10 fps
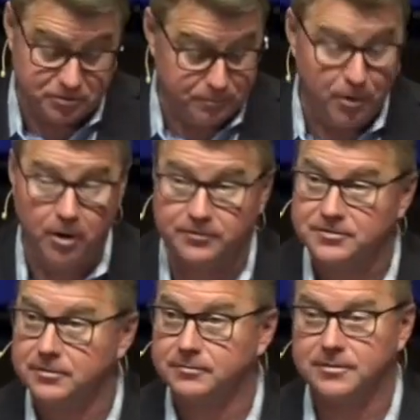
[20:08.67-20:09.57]
So Paul
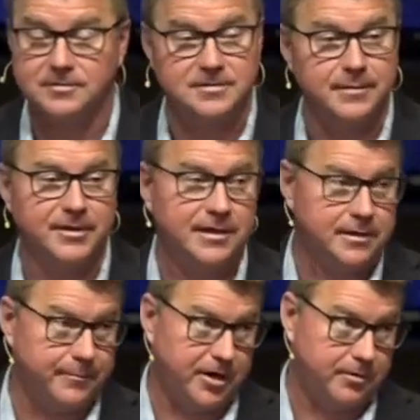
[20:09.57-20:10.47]
took Timothy,
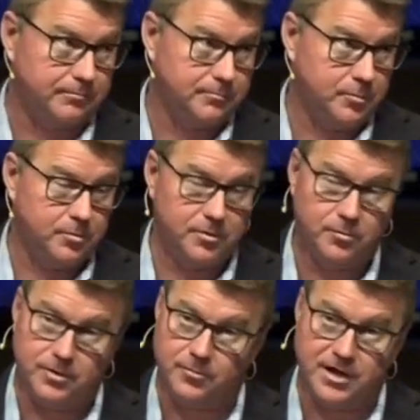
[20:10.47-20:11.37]
come here. We,
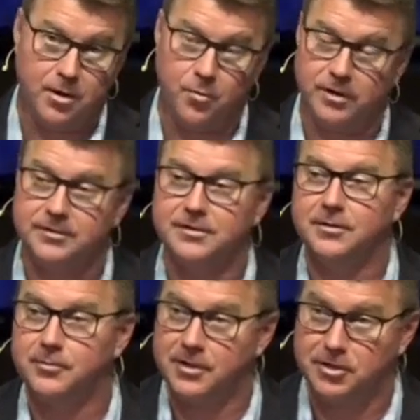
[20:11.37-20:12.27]
we, we, got work to
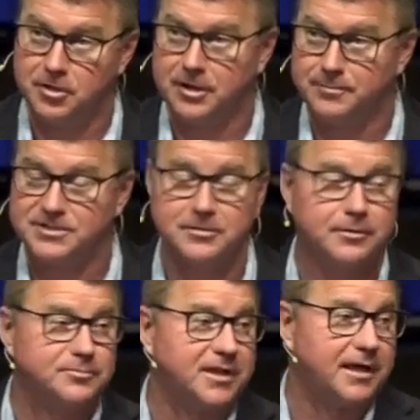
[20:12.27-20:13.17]
do, and you got to be
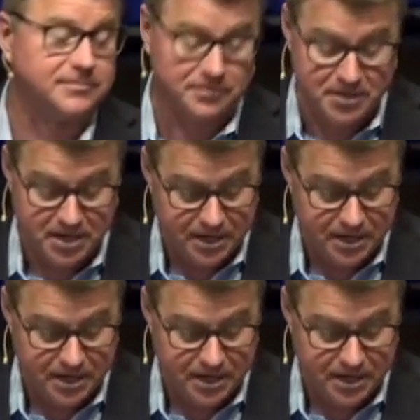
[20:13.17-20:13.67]
circumcised.